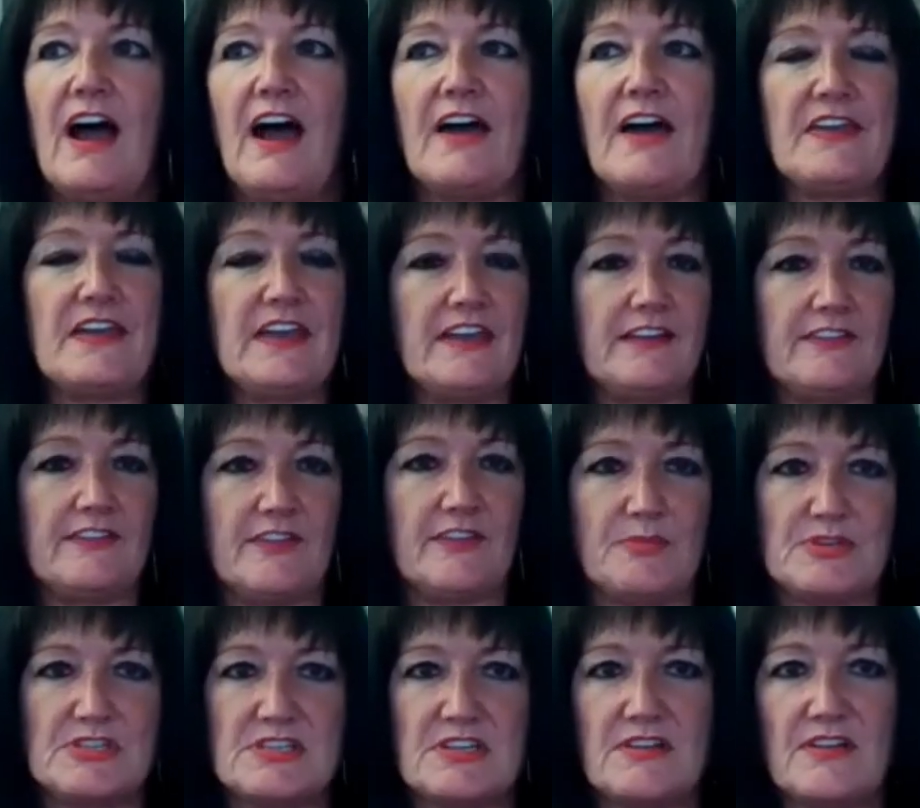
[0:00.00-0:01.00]
I think
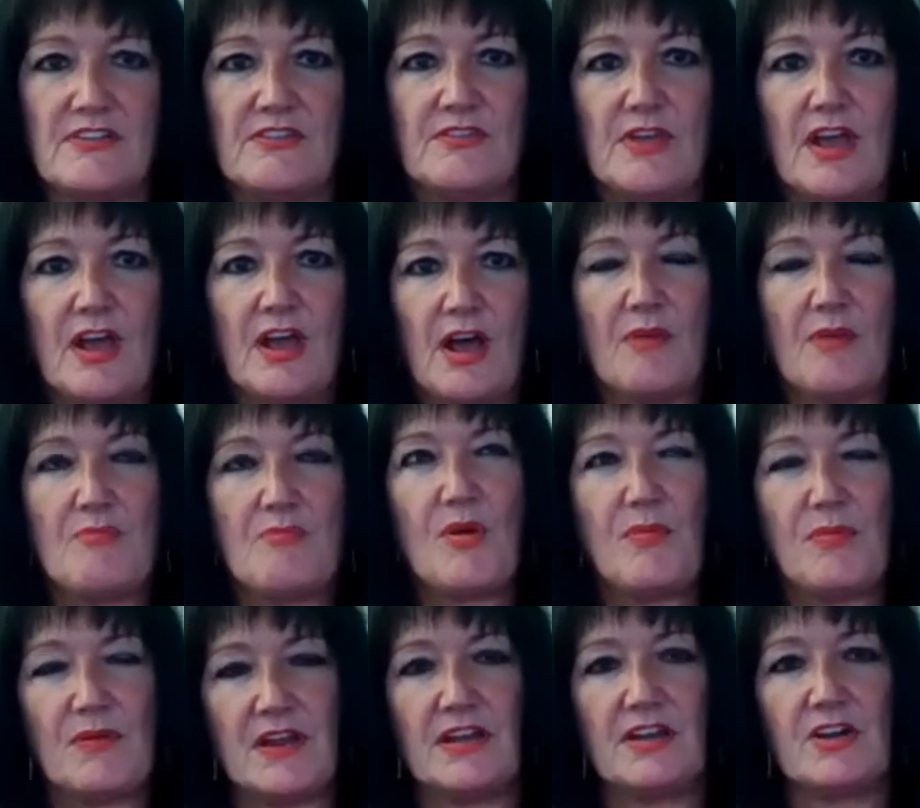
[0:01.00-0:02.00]
exhibitors
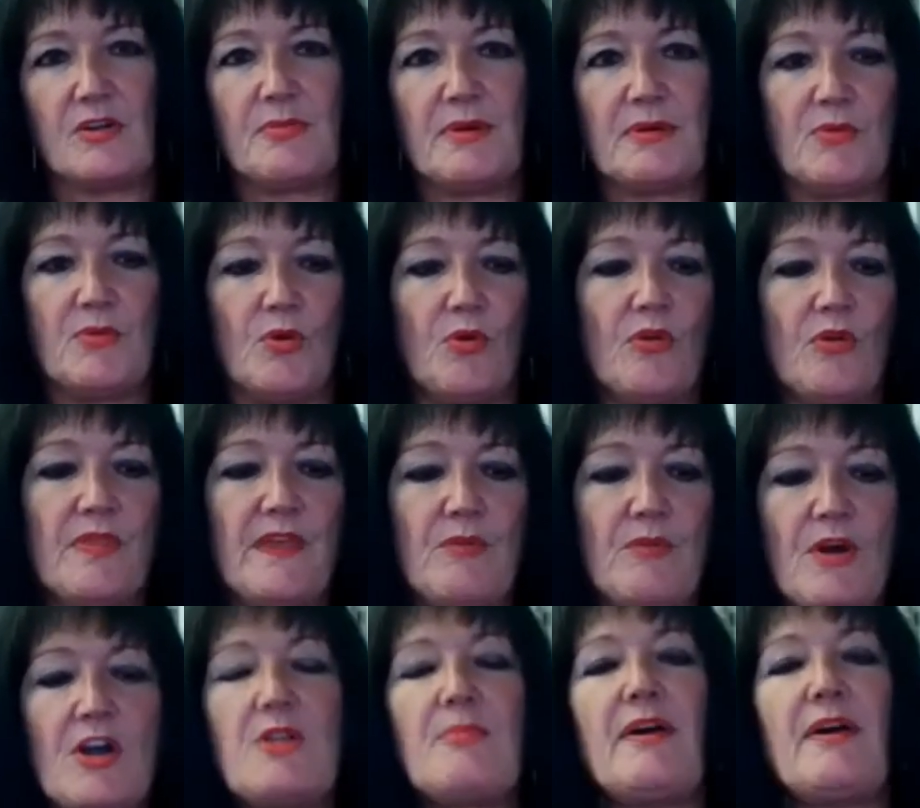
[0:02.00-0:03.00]
probably a little bit more. They're
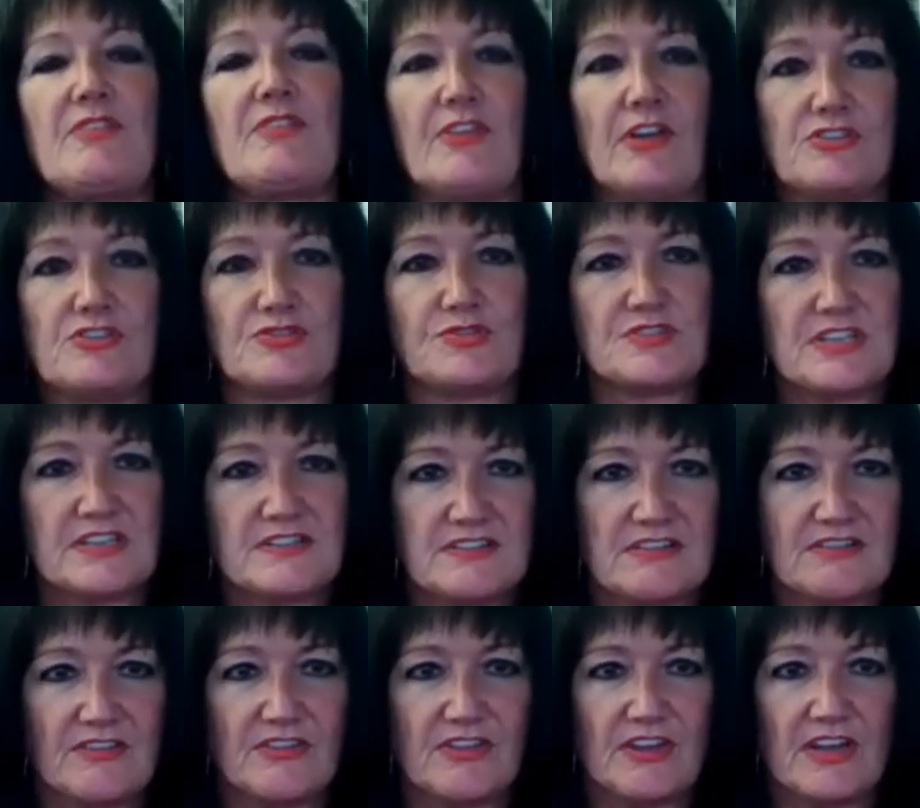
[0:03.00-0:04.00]
worried about the social
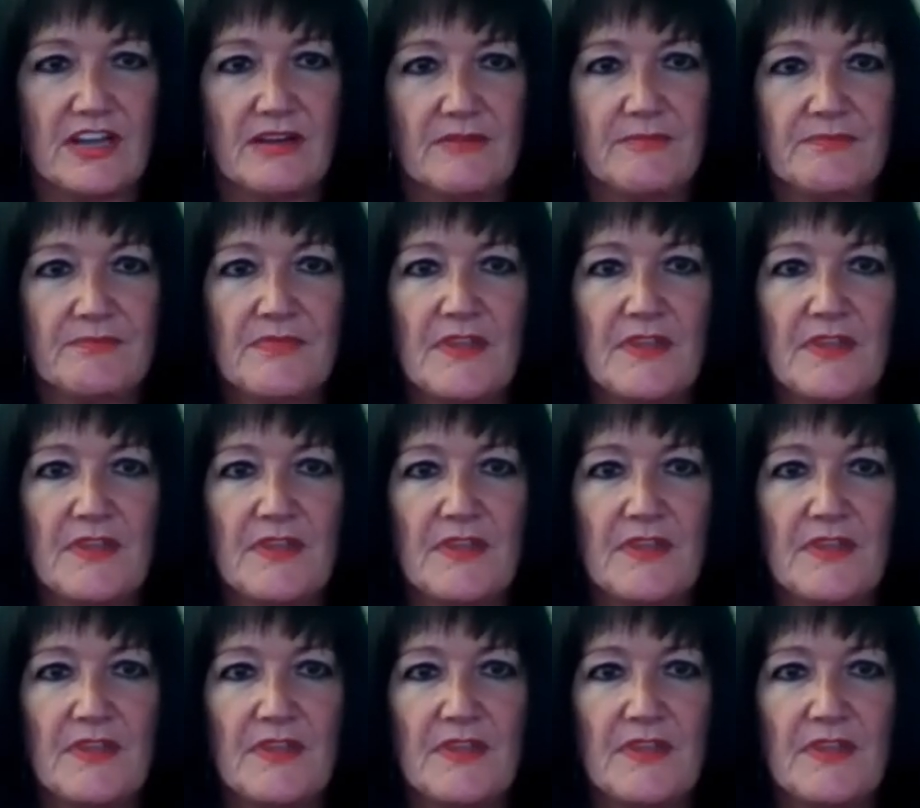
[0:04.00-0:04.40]
distancing.